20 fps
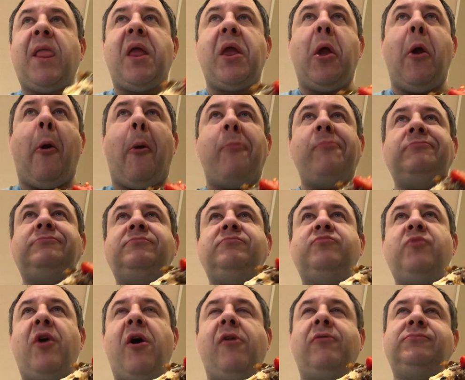You know,
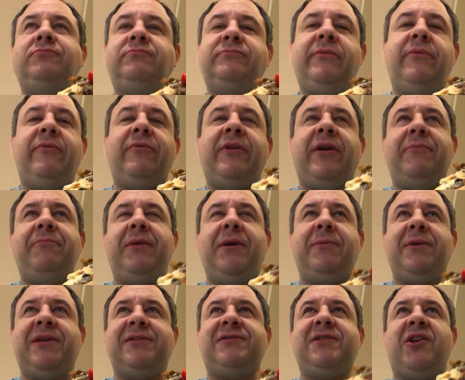well,
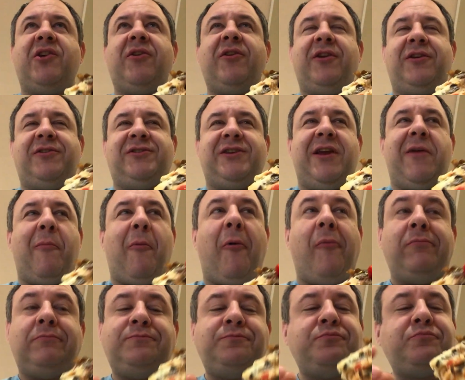maybe that's not a good example,